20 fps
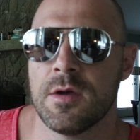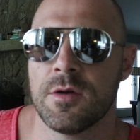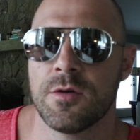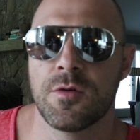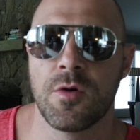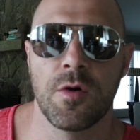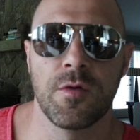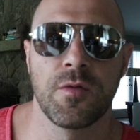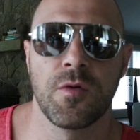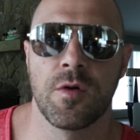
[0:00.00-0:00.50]

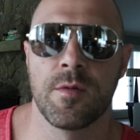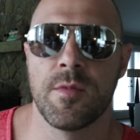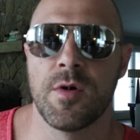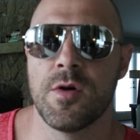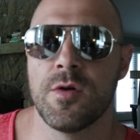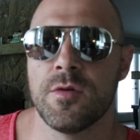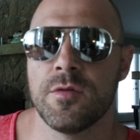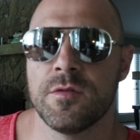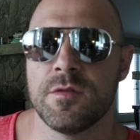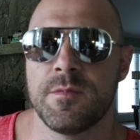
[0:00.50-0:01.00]
growth
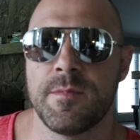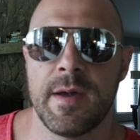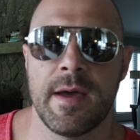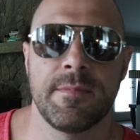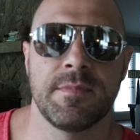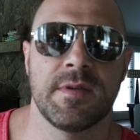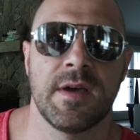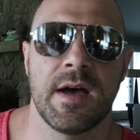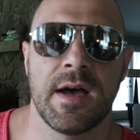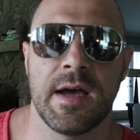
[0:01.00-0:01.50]
hormones,
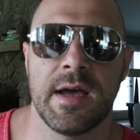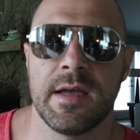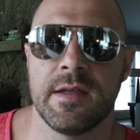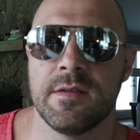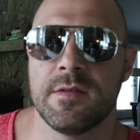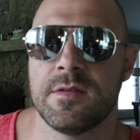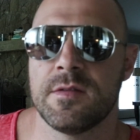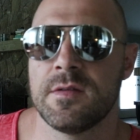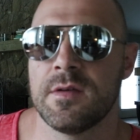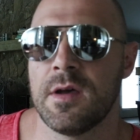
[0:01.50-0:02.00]

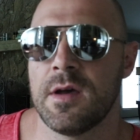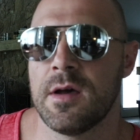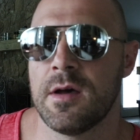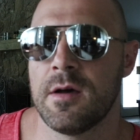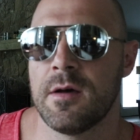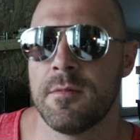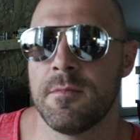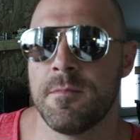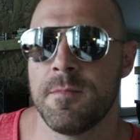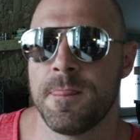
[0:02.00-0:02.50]
peptides,
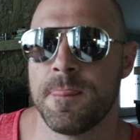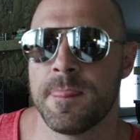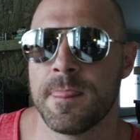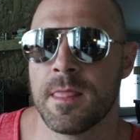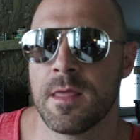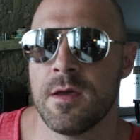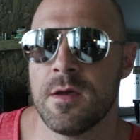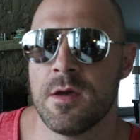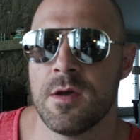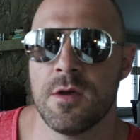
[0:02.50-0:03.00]

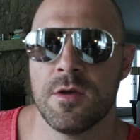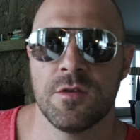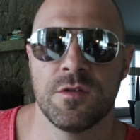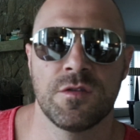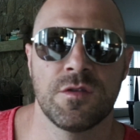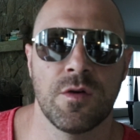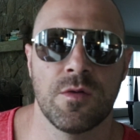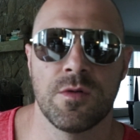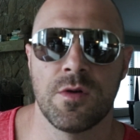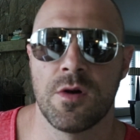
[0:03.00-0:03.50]

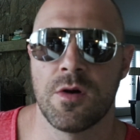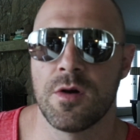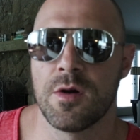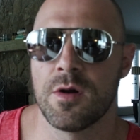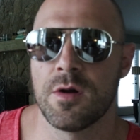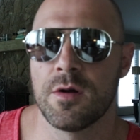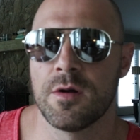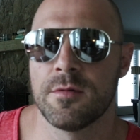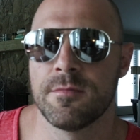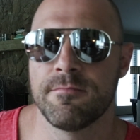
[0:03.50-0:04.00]

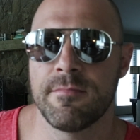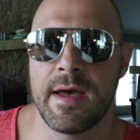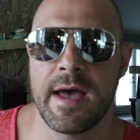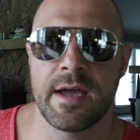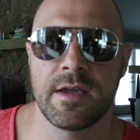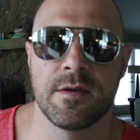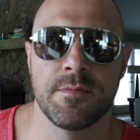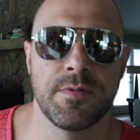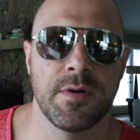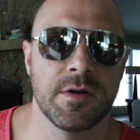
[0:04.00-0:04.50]
sonar,
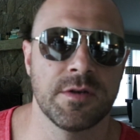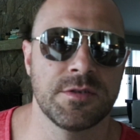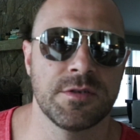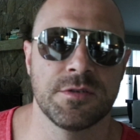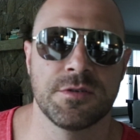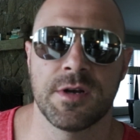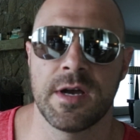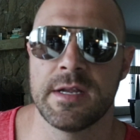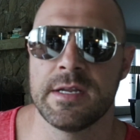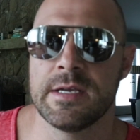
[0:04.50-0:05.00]

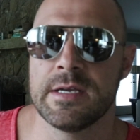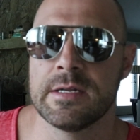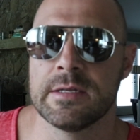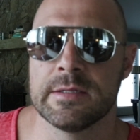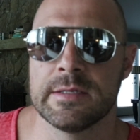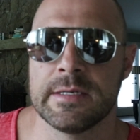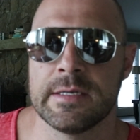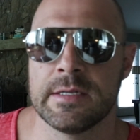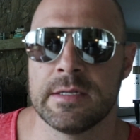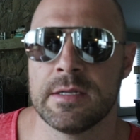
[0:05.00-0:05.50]
acupuncture, dry
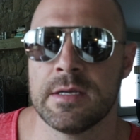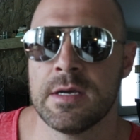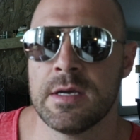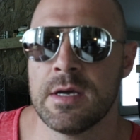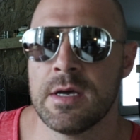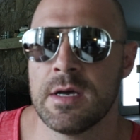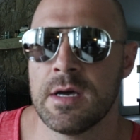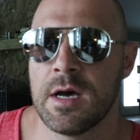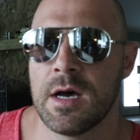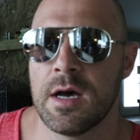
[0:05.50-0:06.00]
needling,
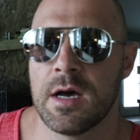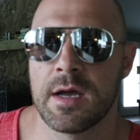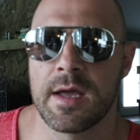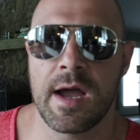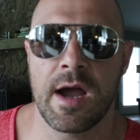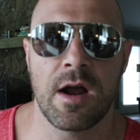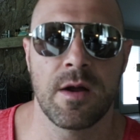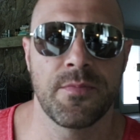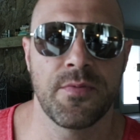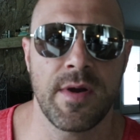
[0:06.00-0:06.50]

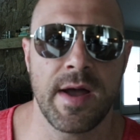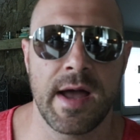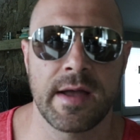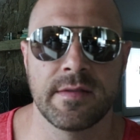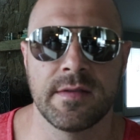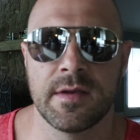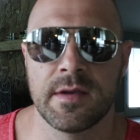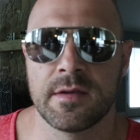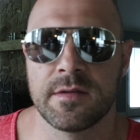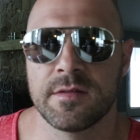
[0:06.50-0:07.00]

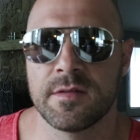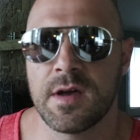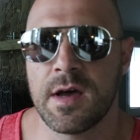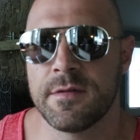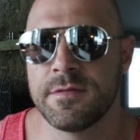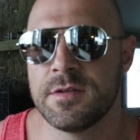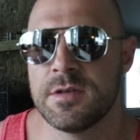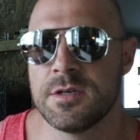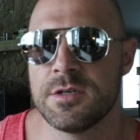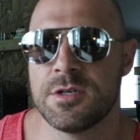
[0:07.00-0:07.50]
chiropractic,
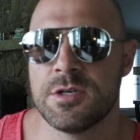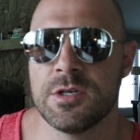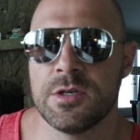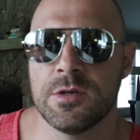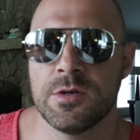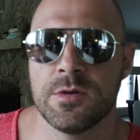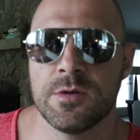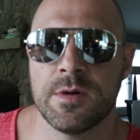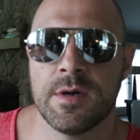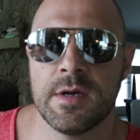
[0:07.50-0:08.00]
soft
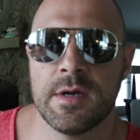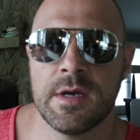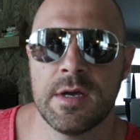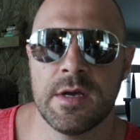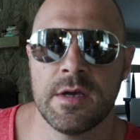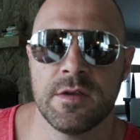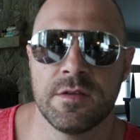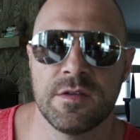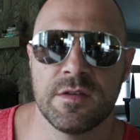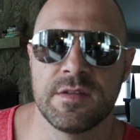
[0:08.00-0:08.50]
tissue,
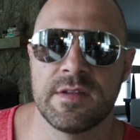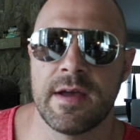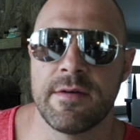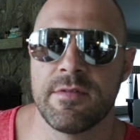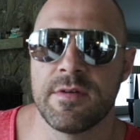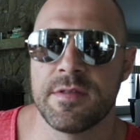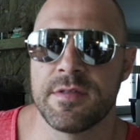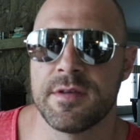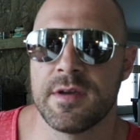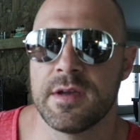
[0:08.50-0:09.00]
just
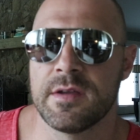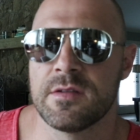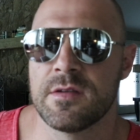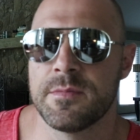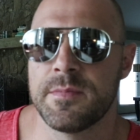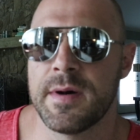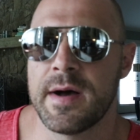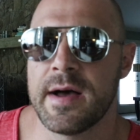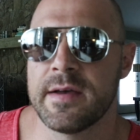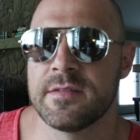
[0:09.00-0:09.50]
everything to
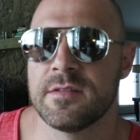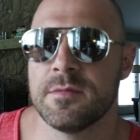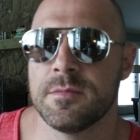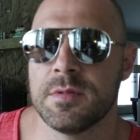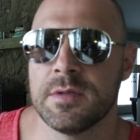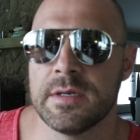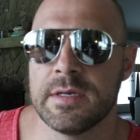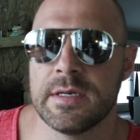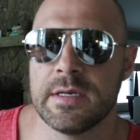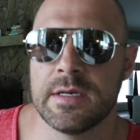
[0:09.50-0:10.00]

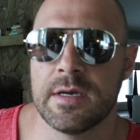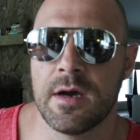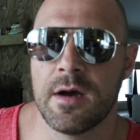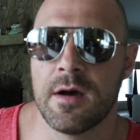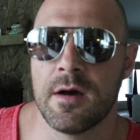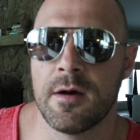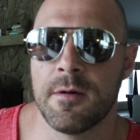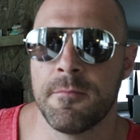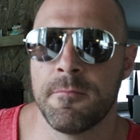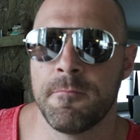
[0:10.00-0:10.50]
possibly
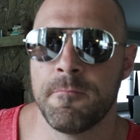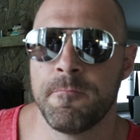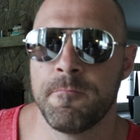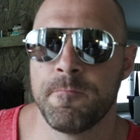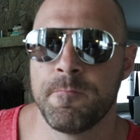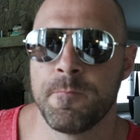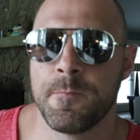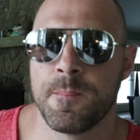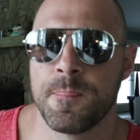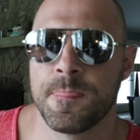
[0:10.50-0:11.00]

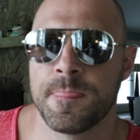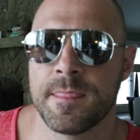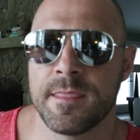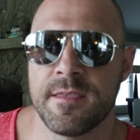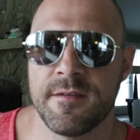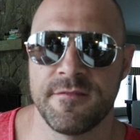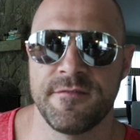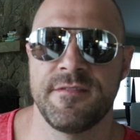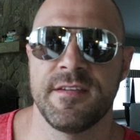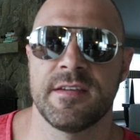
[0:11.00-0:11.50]

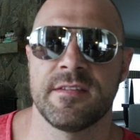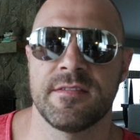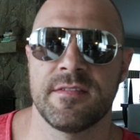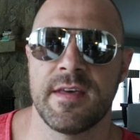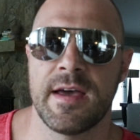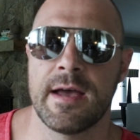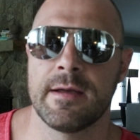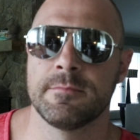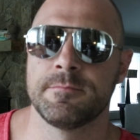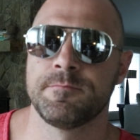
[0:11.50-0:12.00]
to fix
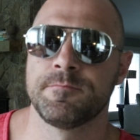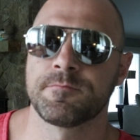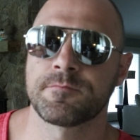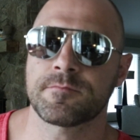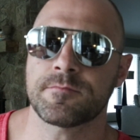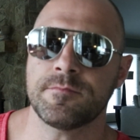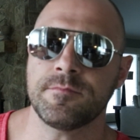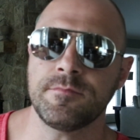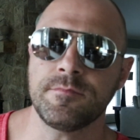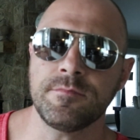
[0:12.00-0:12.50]
that.
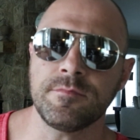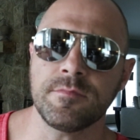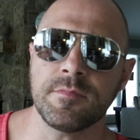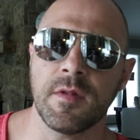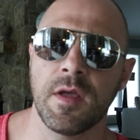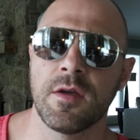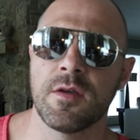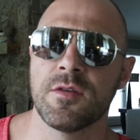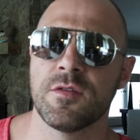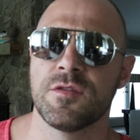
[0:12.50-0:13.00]

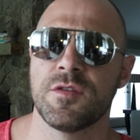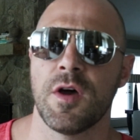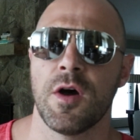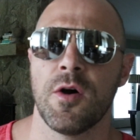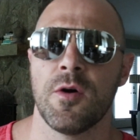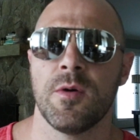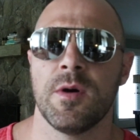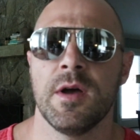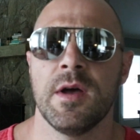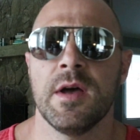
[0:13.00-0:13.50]

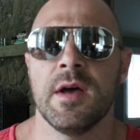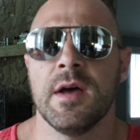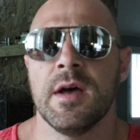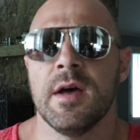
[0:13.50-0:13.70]
So